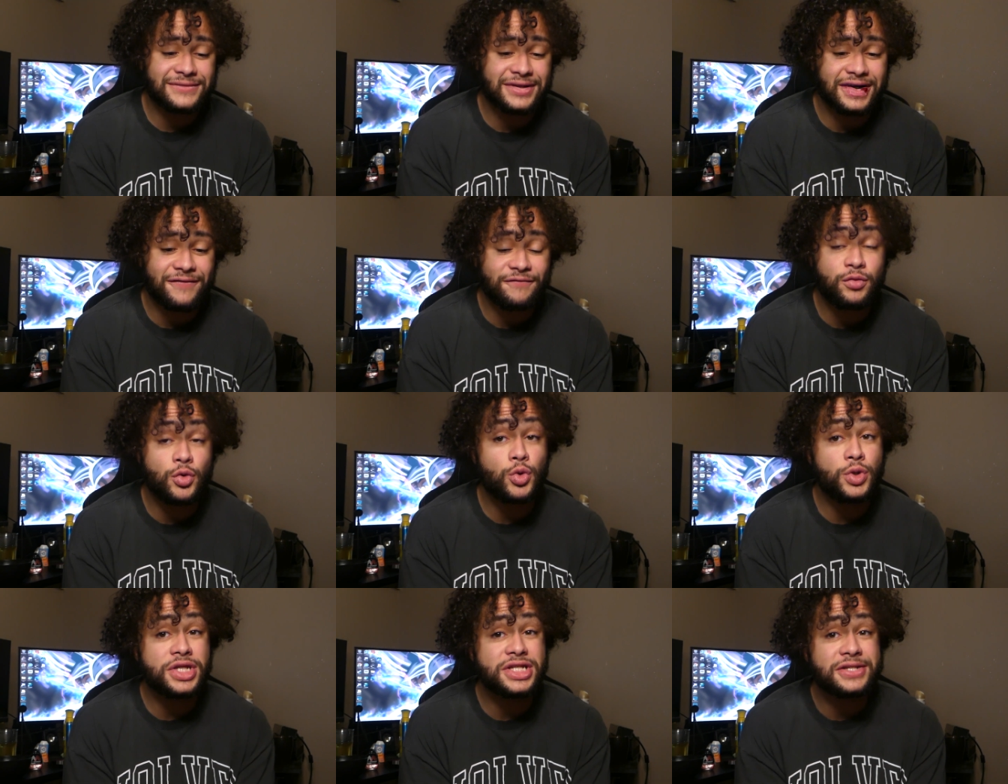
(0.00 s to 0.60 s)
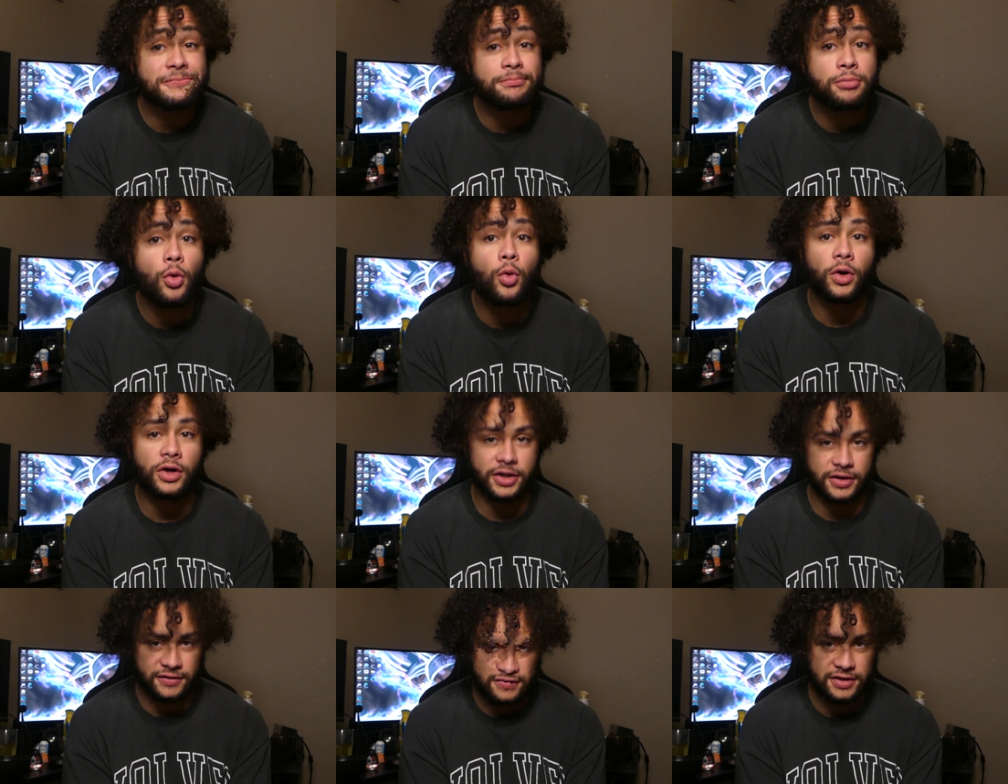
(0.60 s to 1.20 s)
food is
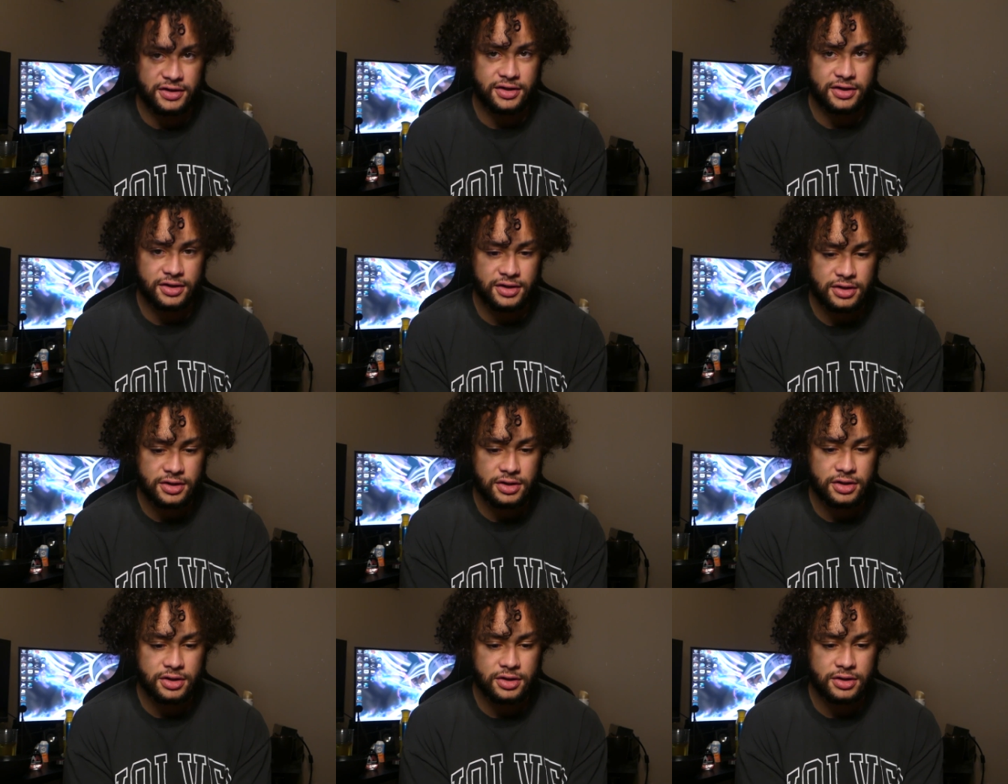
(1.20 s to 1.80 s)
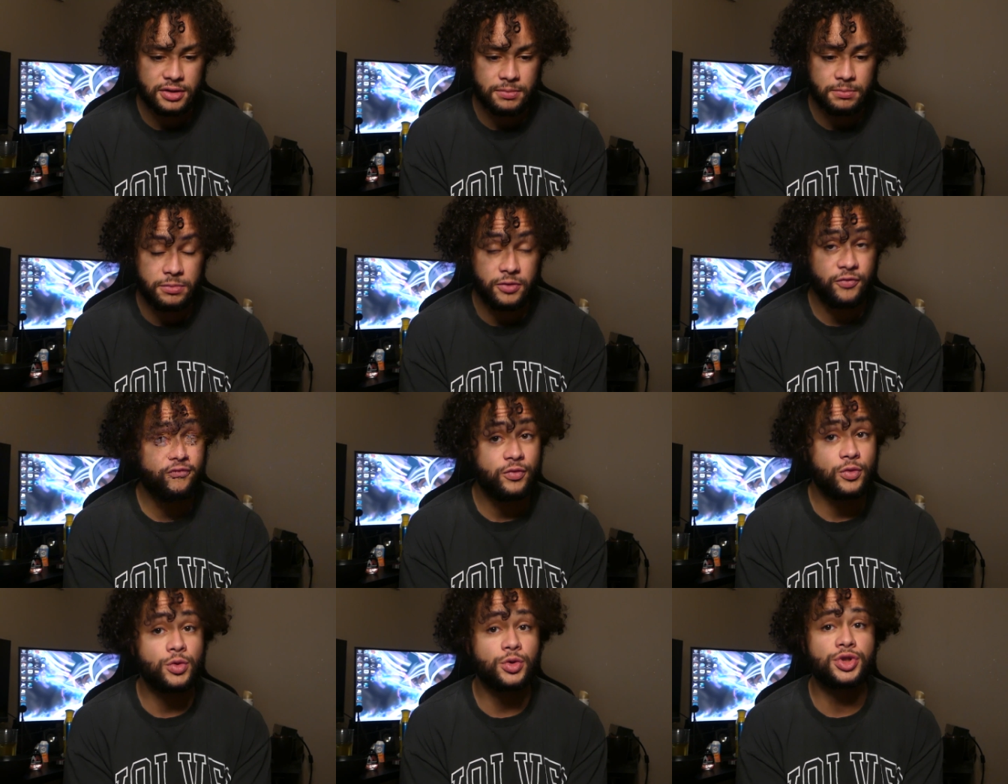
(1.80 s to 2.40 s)
important, but
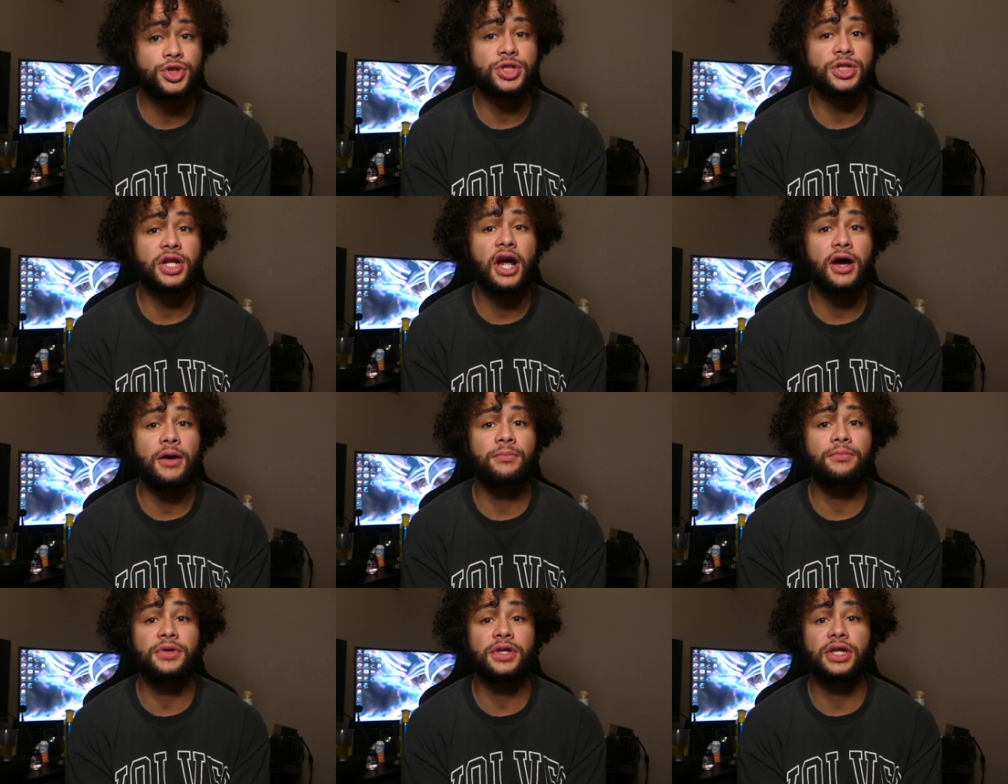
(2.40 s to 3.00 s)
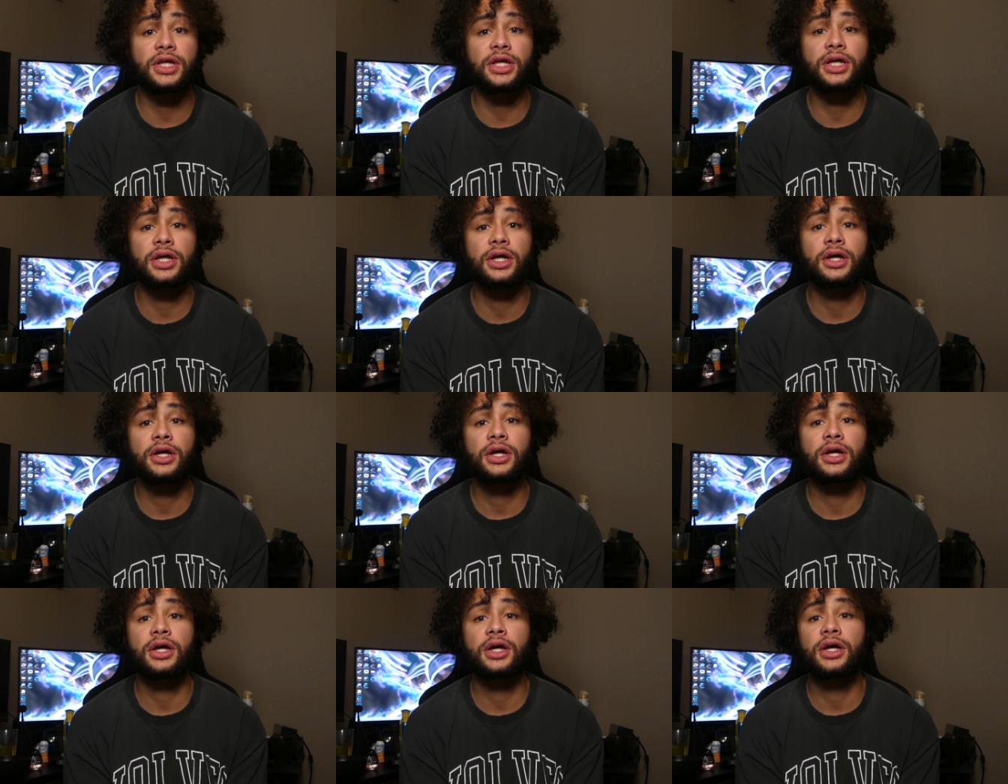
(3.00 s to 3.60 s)
food should not be
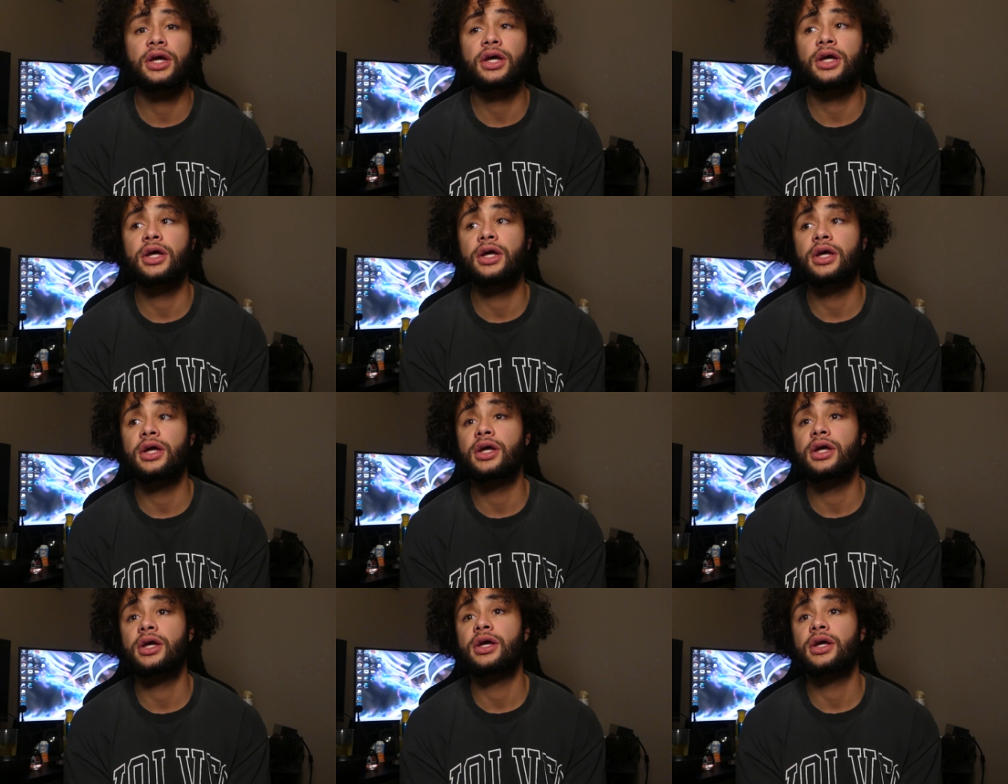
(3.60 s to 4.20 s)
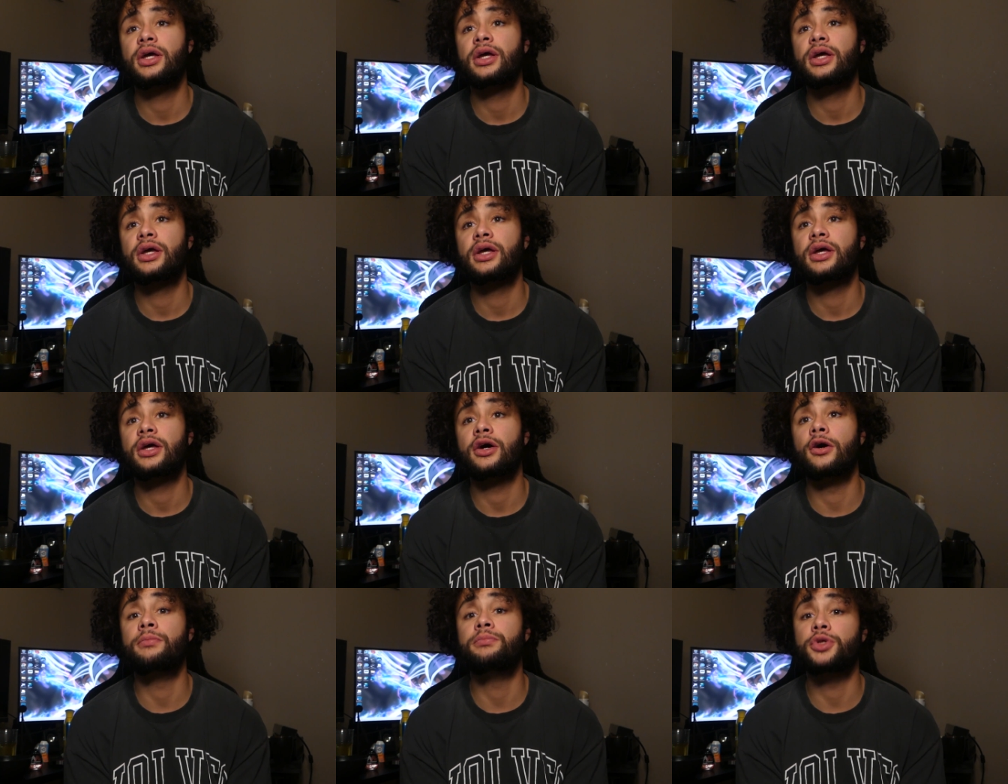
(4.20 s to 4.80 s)

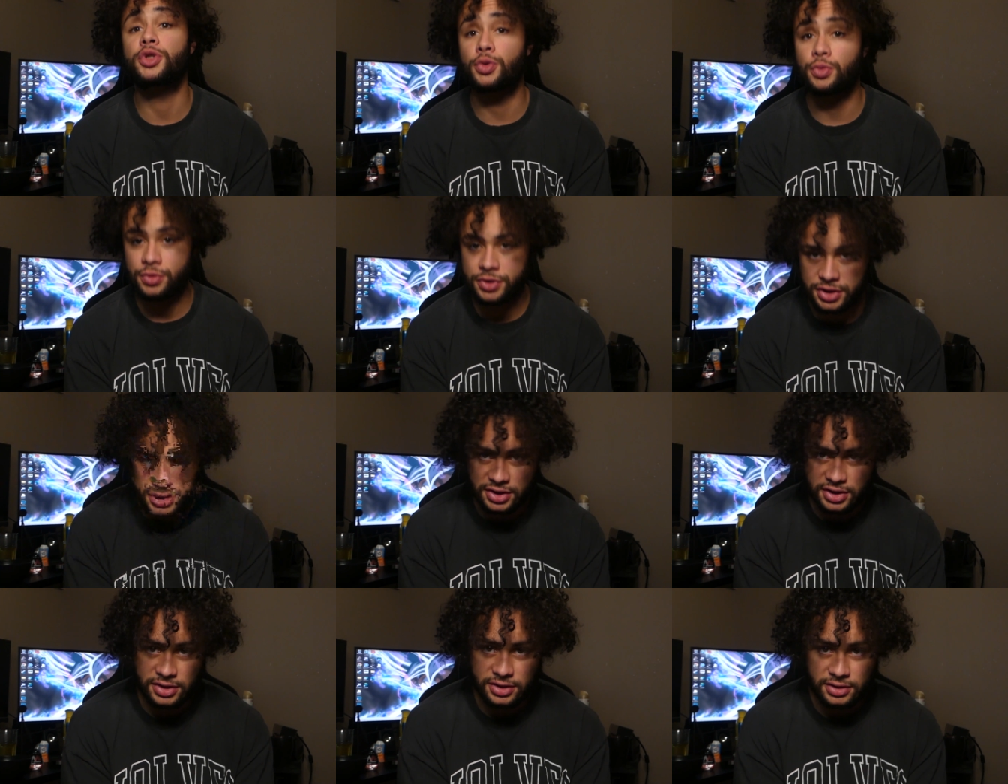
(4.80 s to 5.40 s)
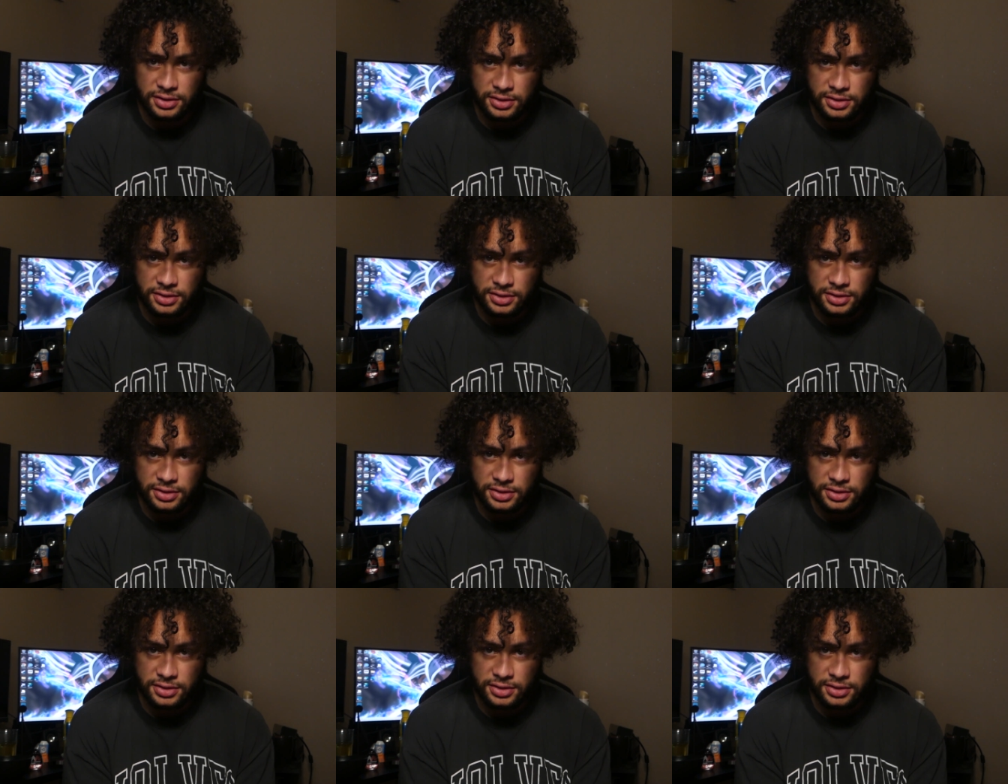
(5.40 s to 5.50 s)
abused.